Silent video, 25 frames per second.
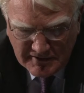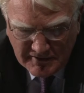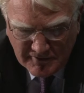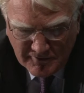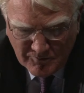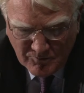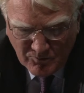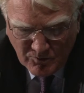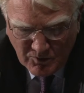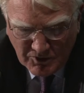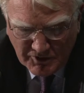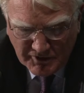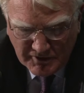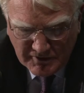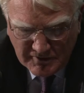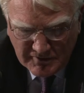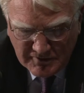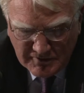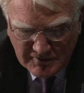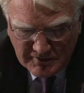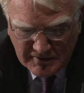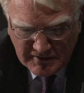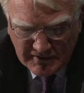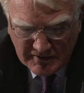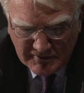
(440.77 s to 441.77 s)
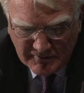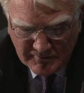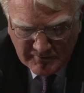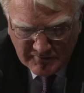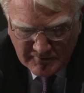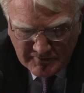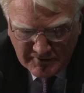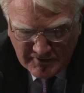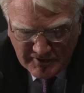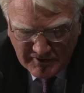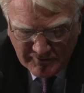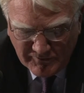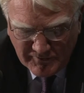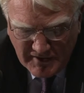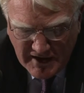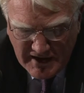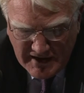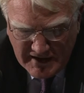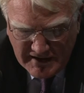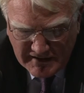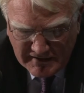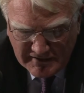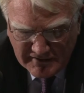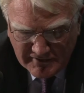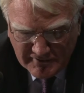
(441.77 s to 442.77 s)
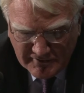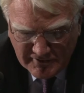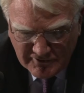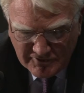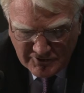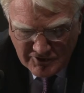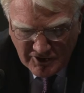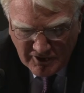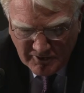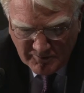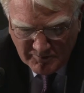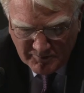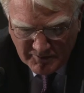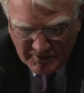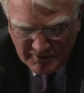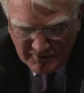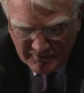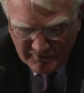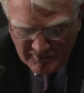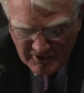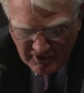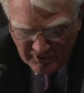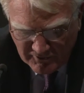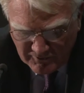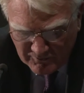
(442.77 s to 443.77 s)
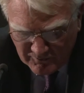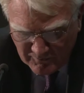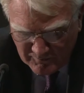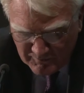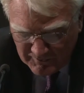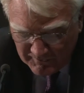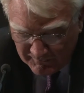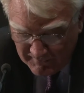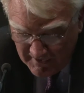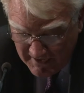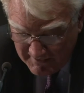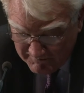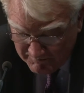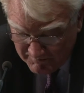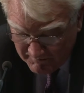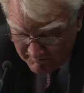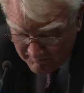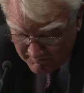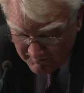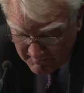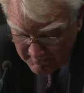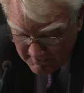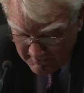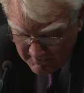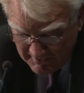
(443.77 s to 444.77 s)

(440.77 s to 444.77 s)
and what is desired at the top does not always happen